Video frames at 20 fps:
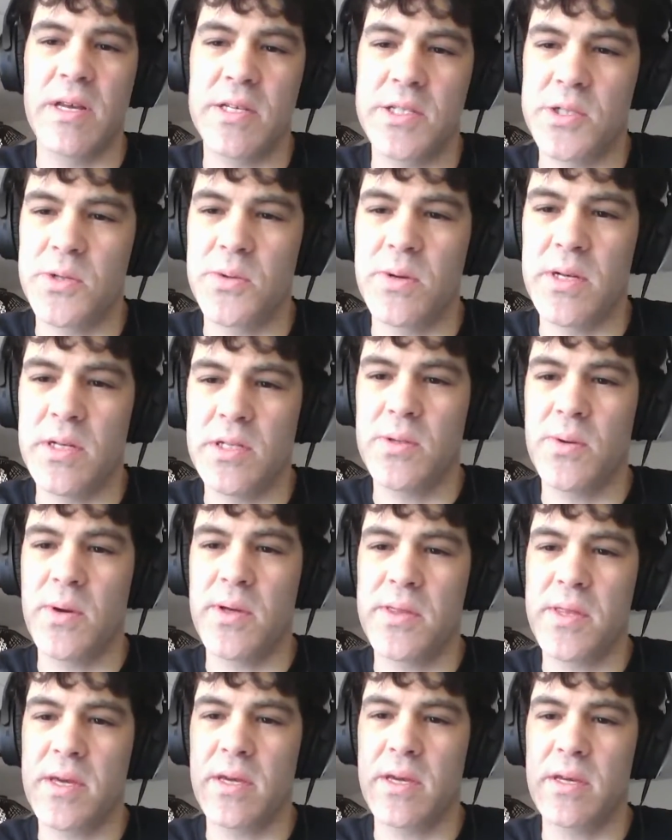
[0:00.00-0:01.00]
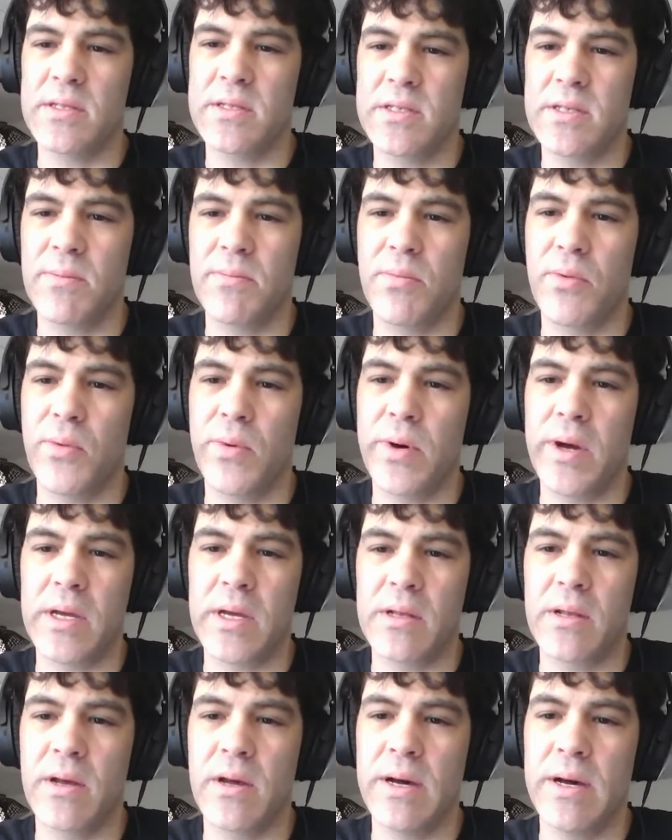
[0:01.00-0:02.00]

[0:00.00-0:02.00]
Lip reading: history. So I think at some point